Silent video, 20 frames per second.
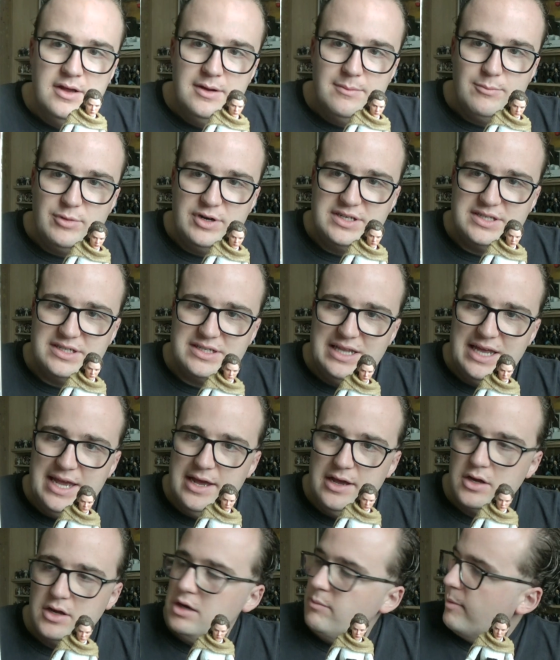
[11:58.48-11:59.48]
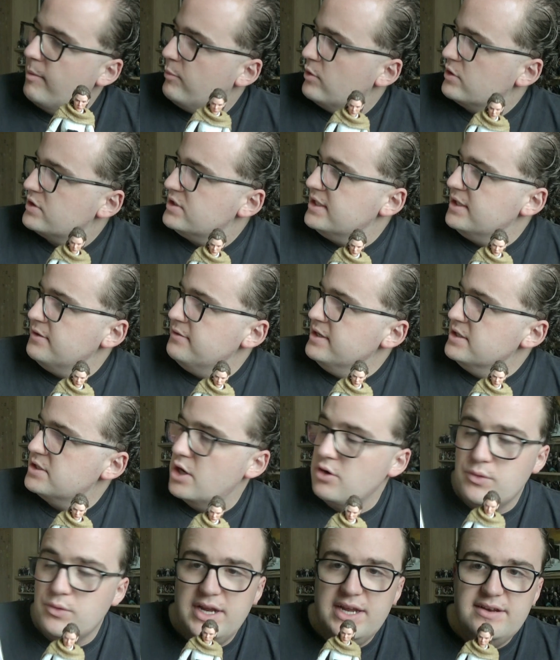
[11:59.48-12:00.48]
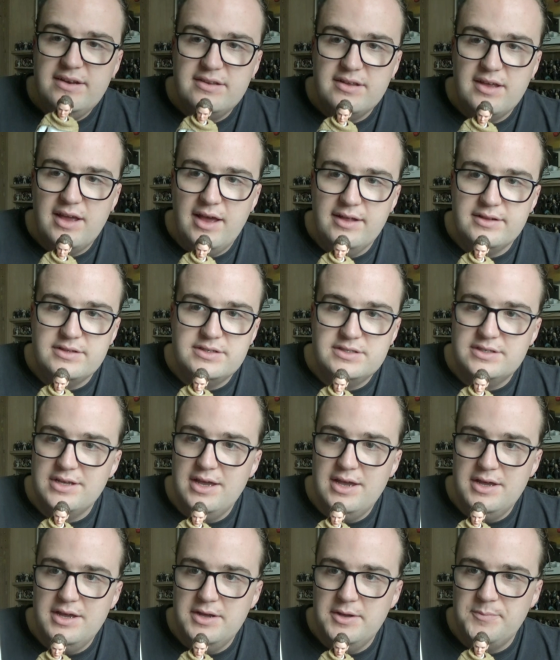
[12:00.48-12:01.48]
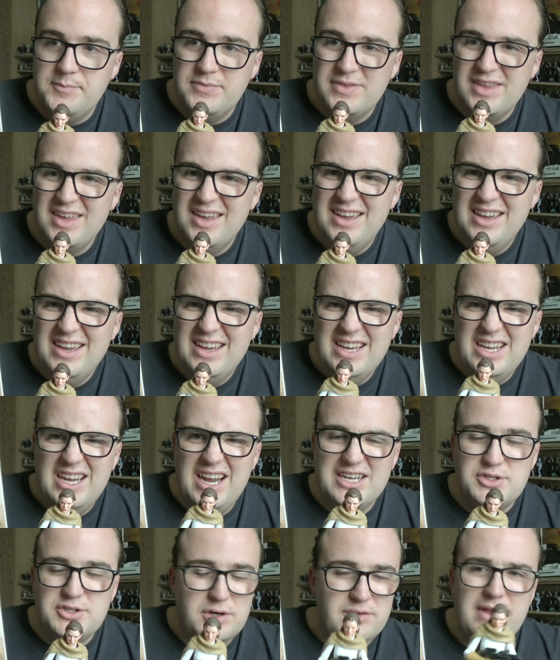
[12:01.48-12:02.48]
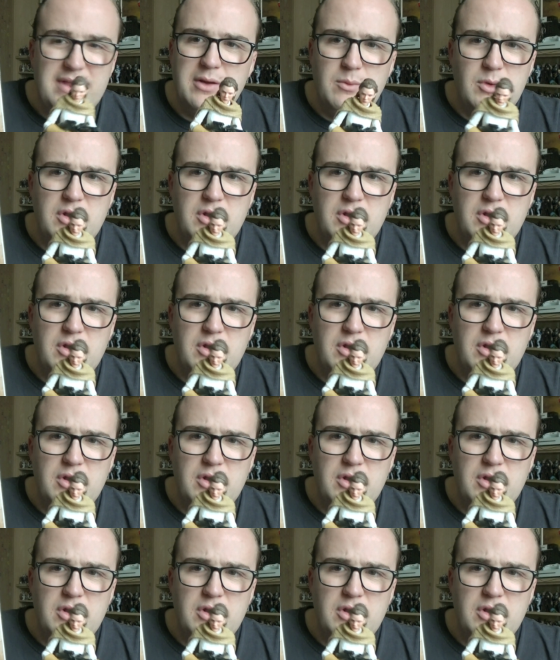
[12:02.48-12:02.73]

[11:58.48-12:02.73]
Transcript: Princess Leia comic book series a read. It's sort of like